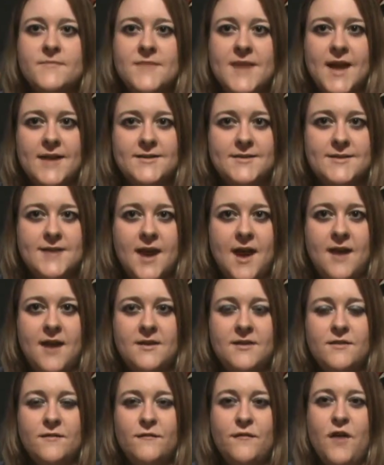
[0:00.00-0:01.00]
that's the
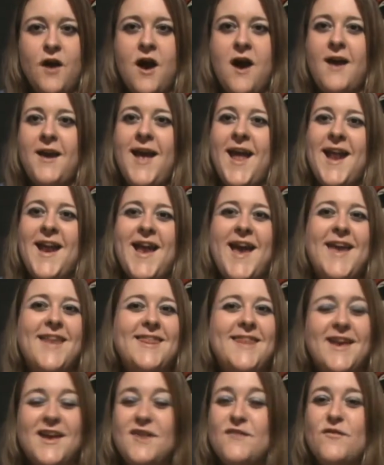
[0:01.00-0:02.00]
end of the vlog, and I
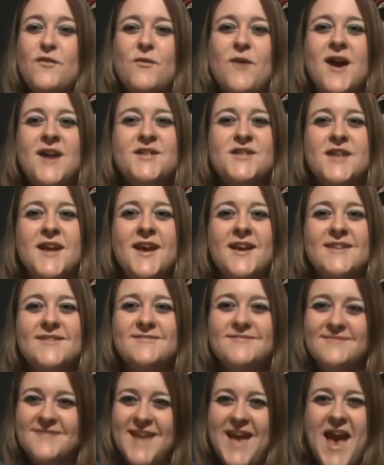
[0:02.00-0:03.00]
thank you for watching.
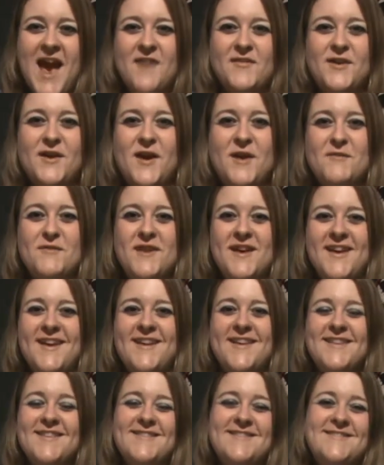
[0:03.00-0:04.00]
Have a great
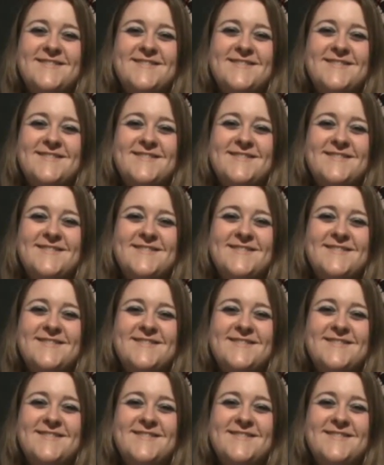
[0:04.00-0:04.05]
week.